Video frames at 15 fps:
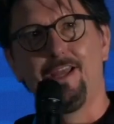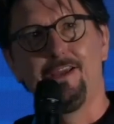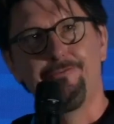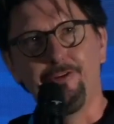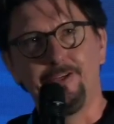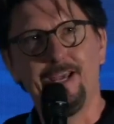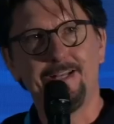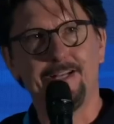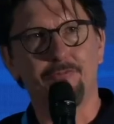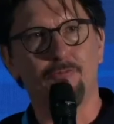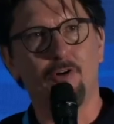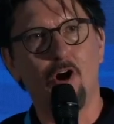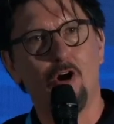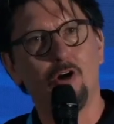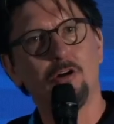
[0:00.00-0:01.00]
If you get it
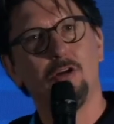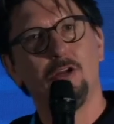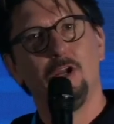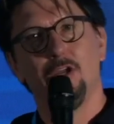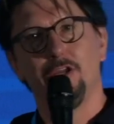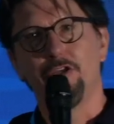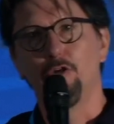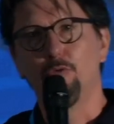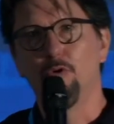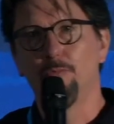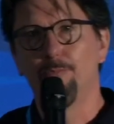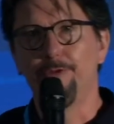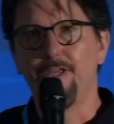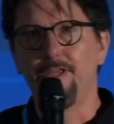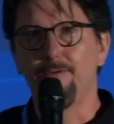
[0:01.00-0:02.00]
wrong, you will
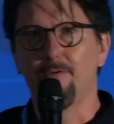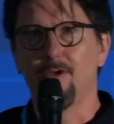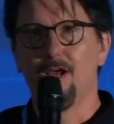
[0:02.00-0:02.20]
be